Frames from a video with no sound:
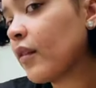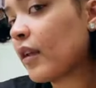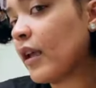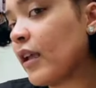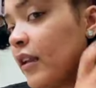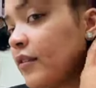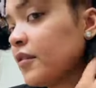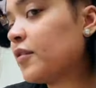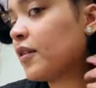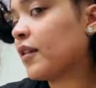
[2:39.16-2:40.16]
And it's
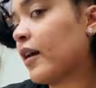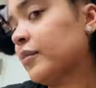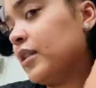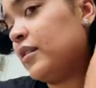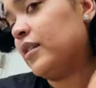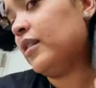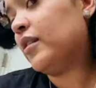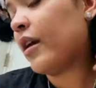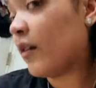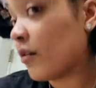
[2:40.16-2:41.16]
going to allow me to
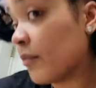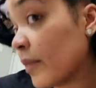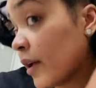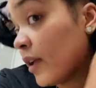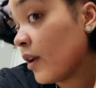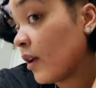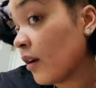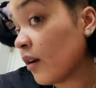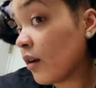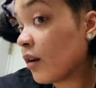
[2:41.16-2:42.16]
detangle my
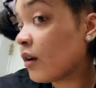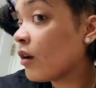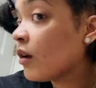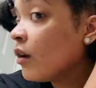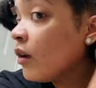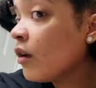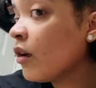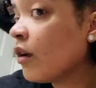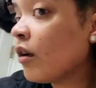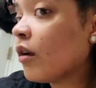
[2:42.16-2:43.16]
hair
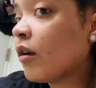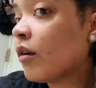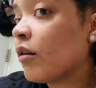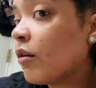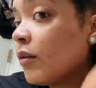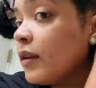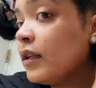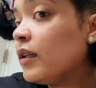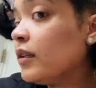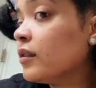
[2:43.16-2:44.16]

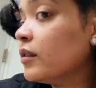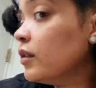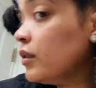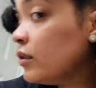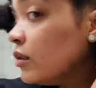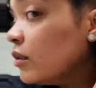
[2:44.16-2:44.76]
really easily,